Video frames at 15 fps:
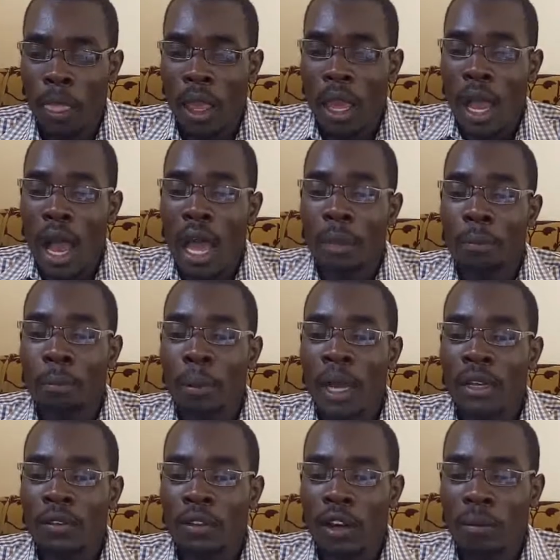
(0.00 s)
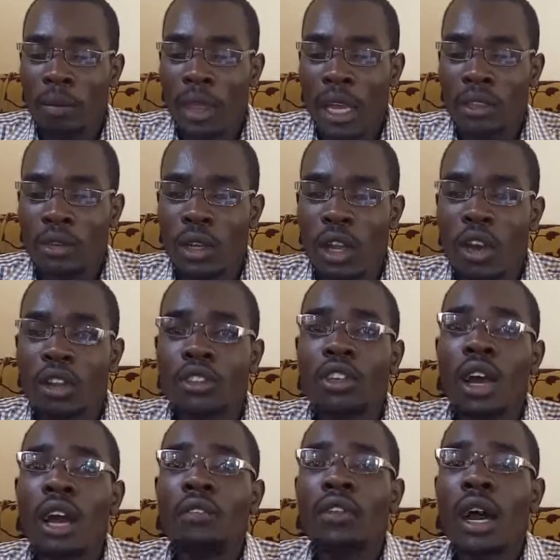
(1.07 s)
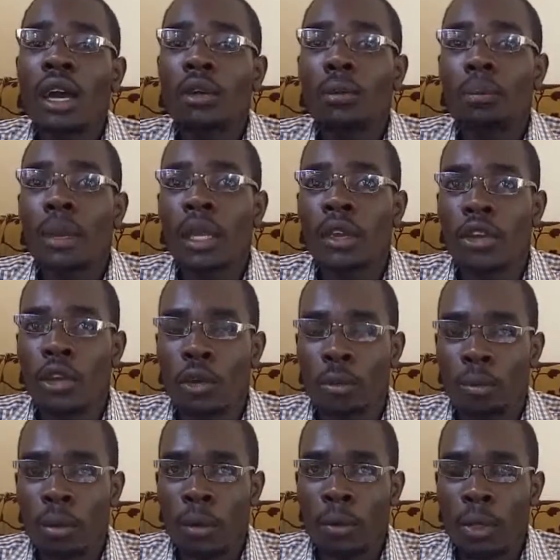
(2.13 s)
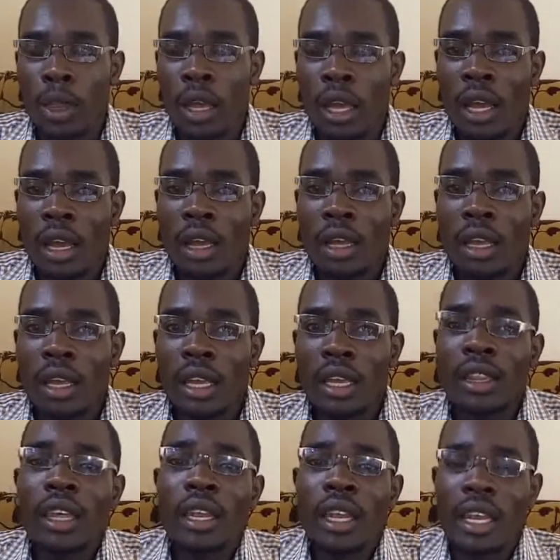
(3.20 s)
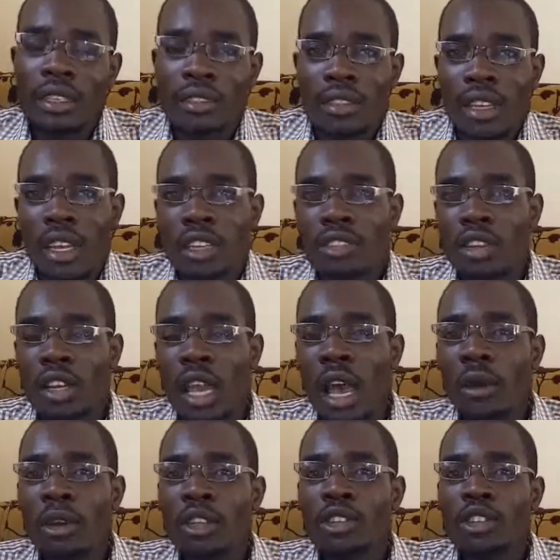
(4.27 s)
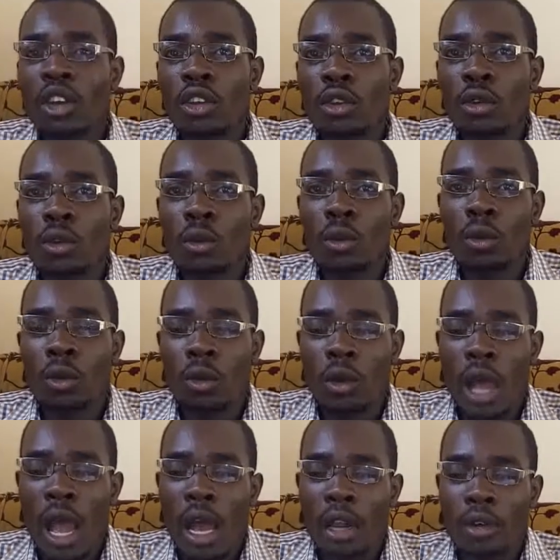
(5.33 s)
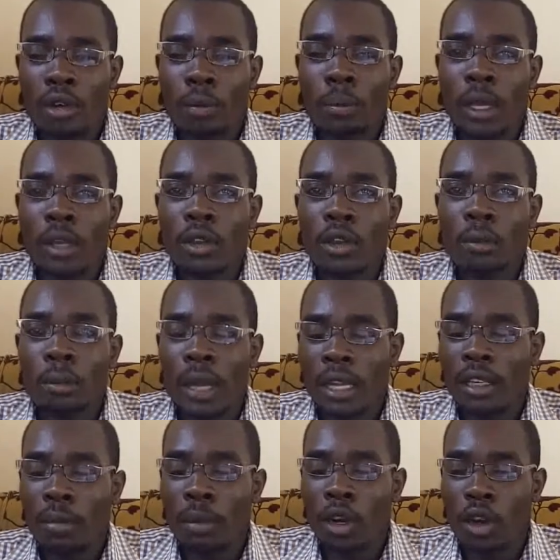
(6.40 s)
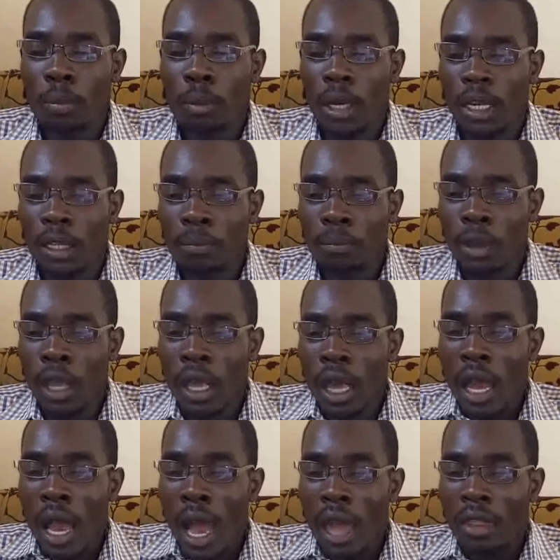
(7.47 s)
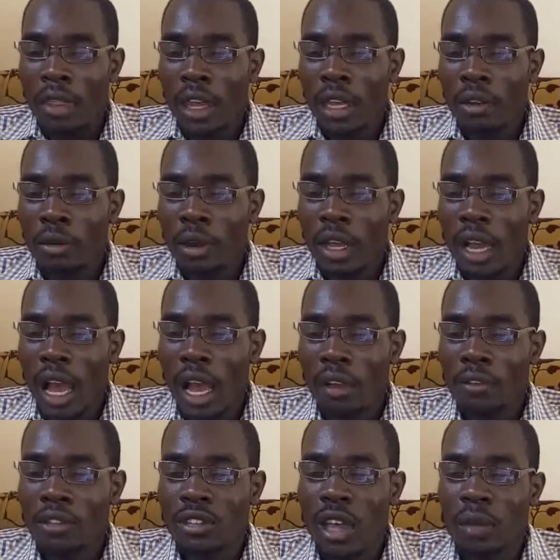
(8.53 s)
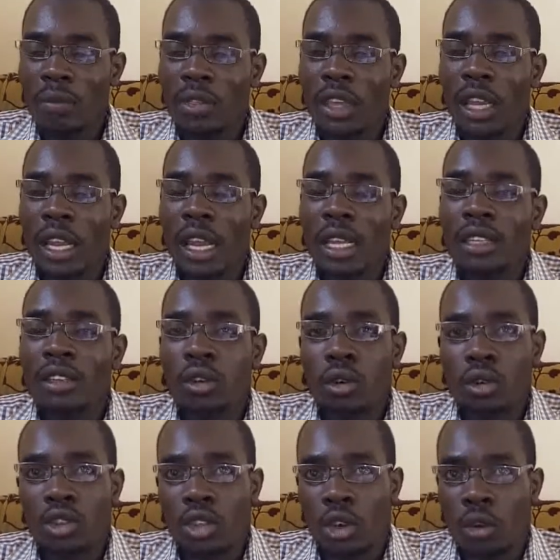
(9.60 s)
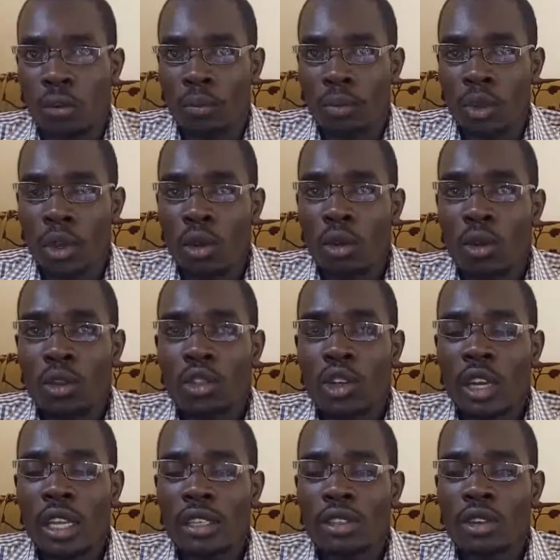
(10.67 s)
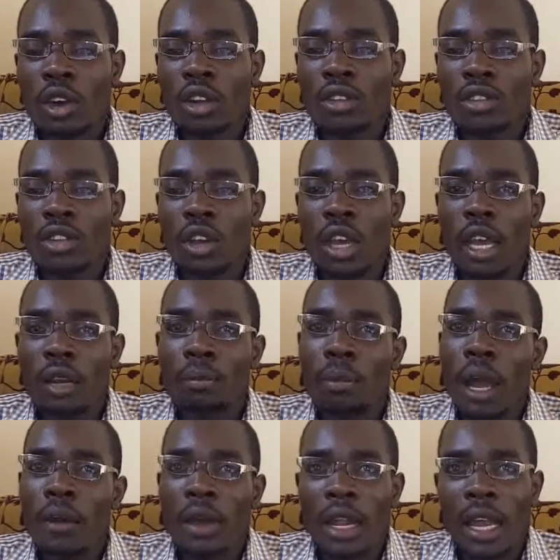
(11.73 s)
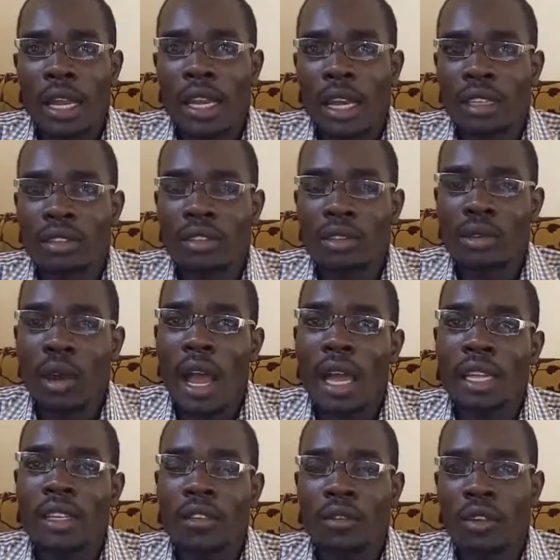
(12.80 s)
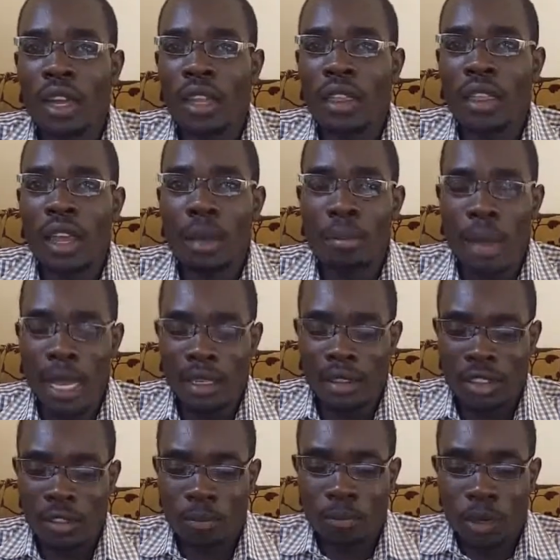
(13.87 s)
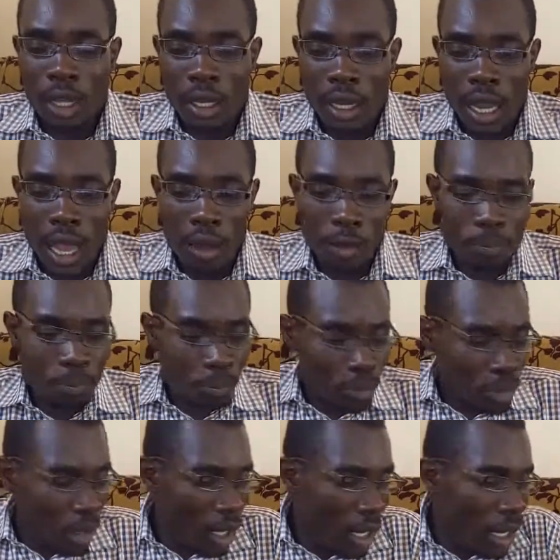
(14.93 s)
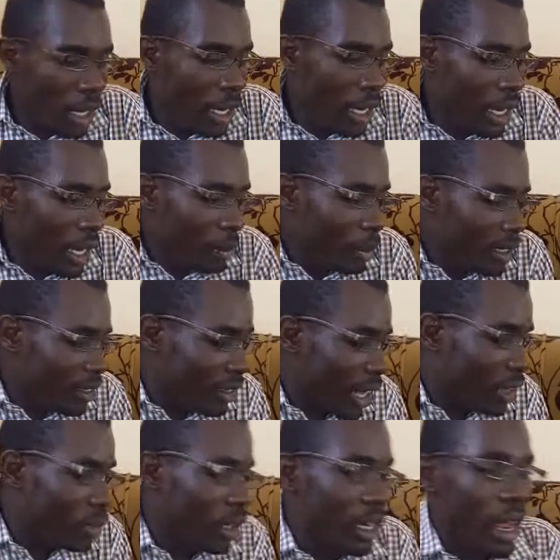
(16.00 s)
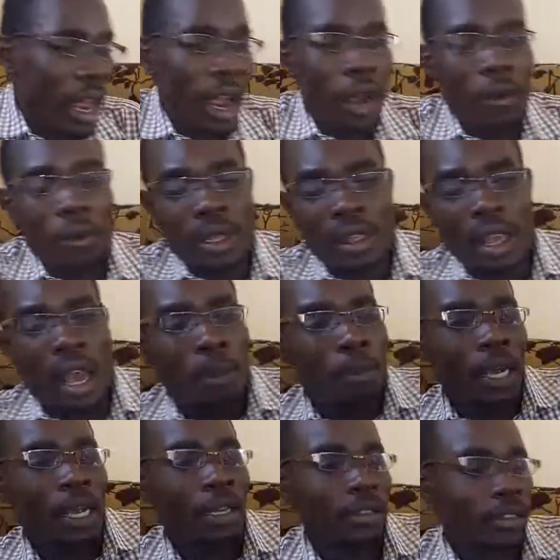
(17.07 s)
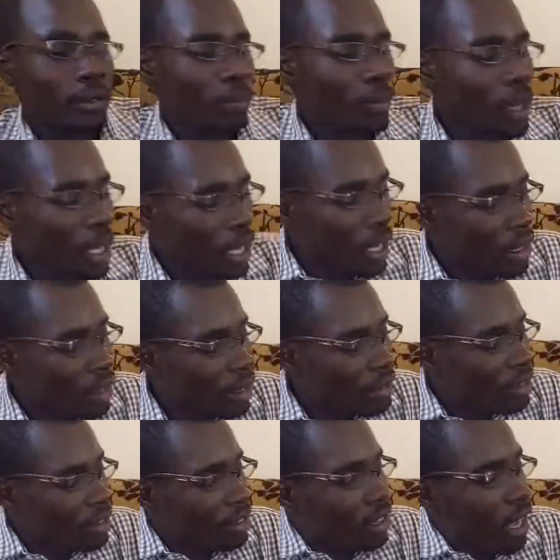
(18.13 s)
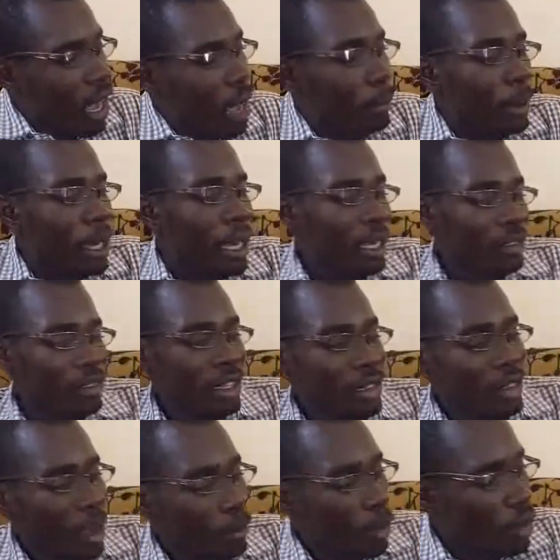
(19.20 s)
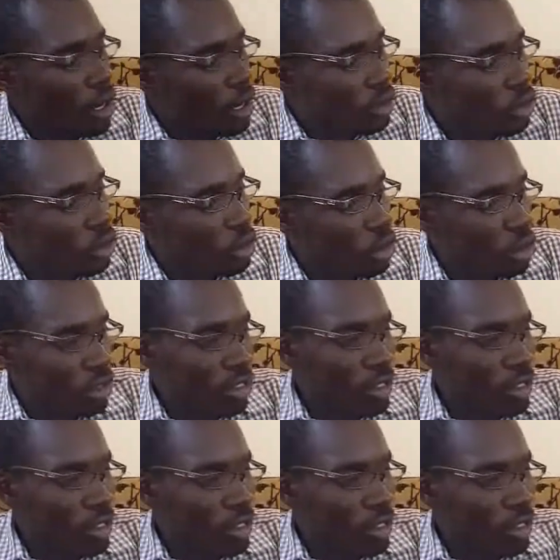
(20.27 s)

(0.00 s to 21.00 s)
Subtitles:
Apart from that, we also have a Rupee Cube. In the next lesson, I will show you a Rupee Cube and Monopoly. And then we have something like Ludo. Ludo, it also helps our learners to activate their mind. Now, let me start with abacus. This is the abacus that I'm going to use.